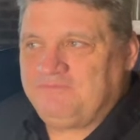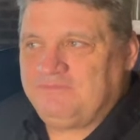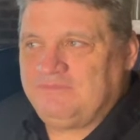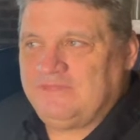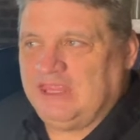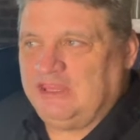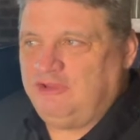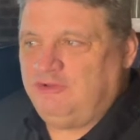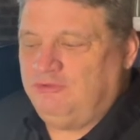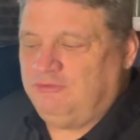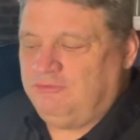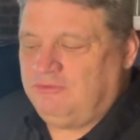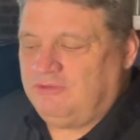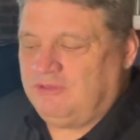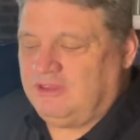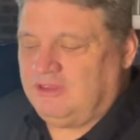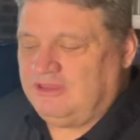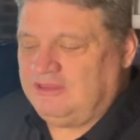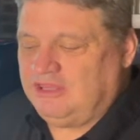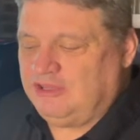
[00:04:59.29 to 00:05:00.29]
that you
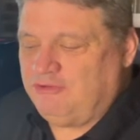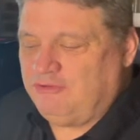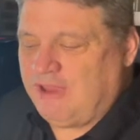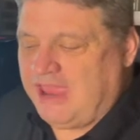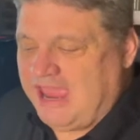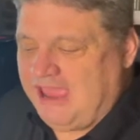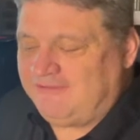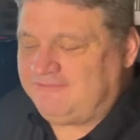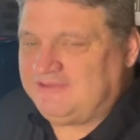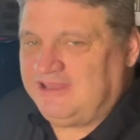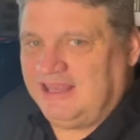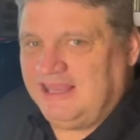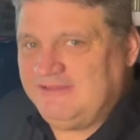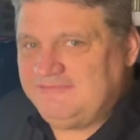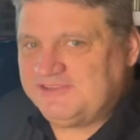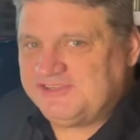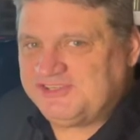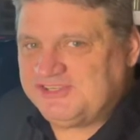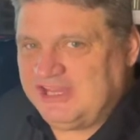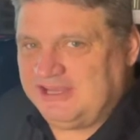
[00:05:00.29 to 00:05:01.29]
that you have to live
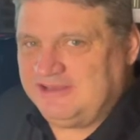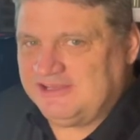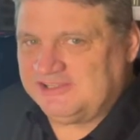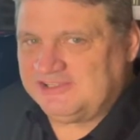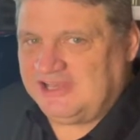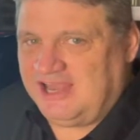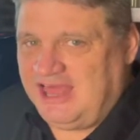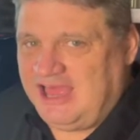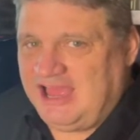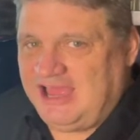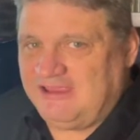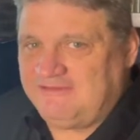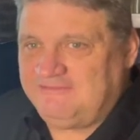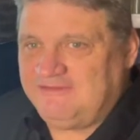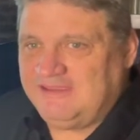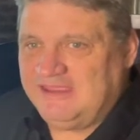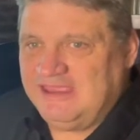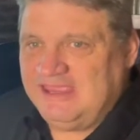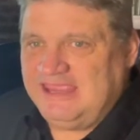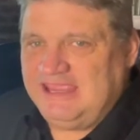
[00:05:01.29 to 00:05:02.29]
a sinless life.
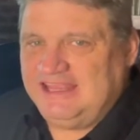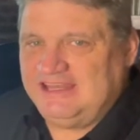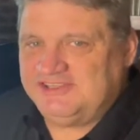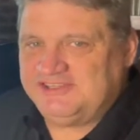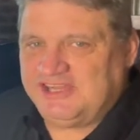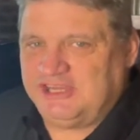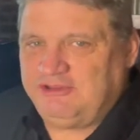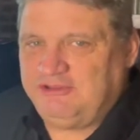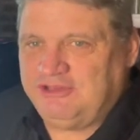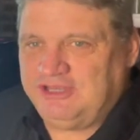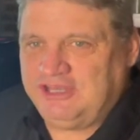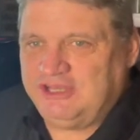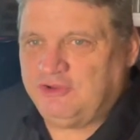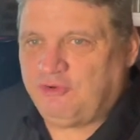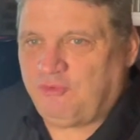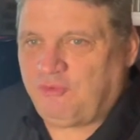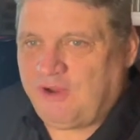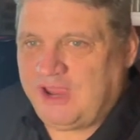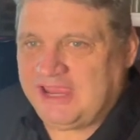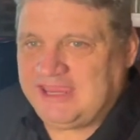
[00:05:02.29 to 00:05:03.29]
It is that you need to
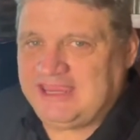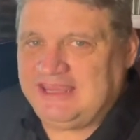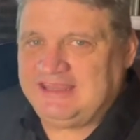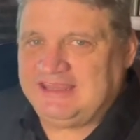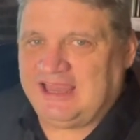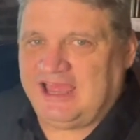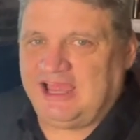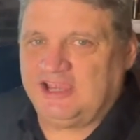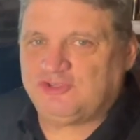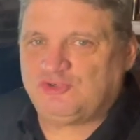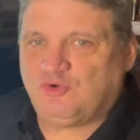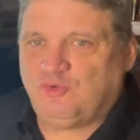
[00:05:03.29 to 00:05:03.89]
recognize